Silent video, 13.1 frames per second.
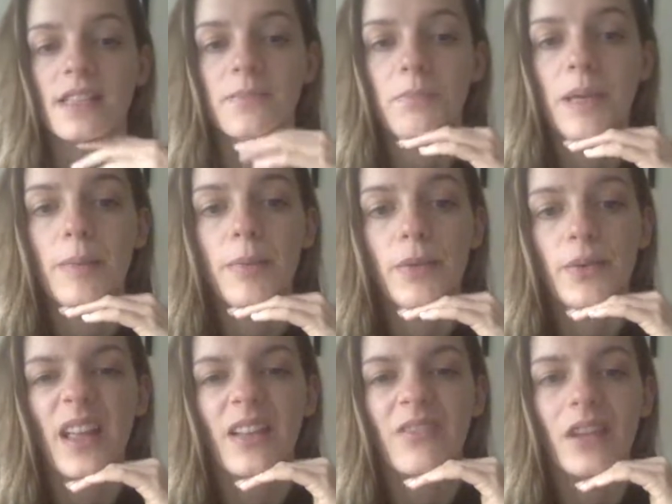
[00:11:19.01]
and
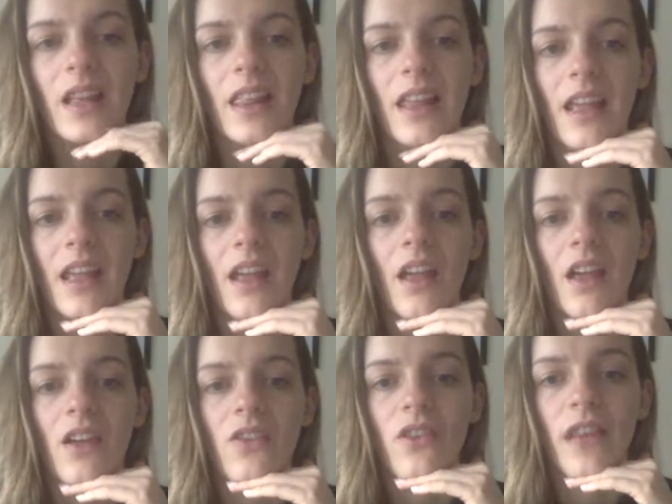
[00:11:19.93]
people can really
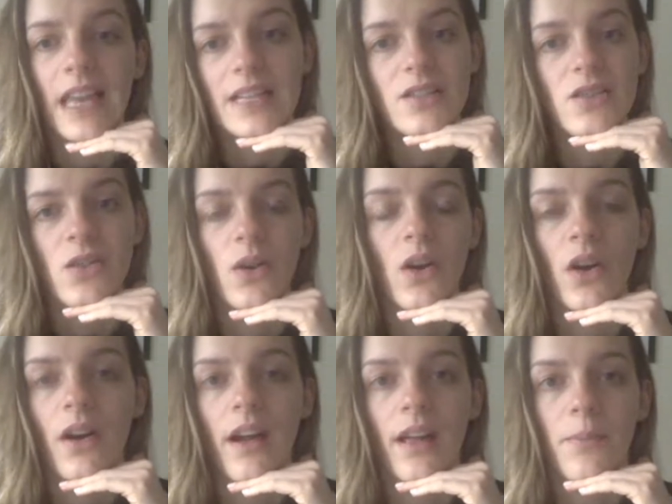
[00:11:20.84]
relate to
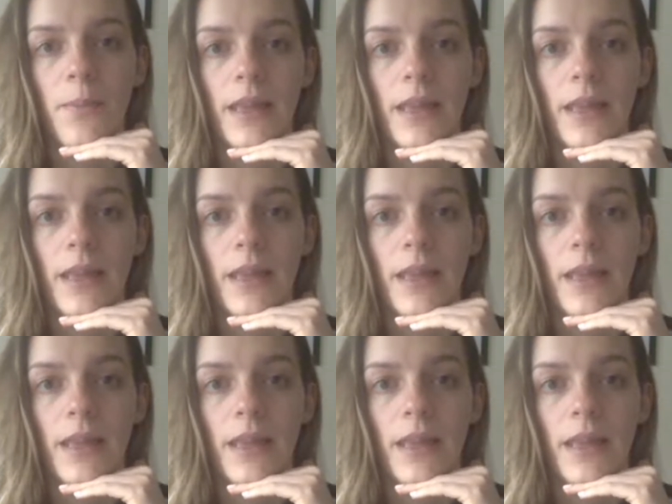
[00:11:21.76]
her, I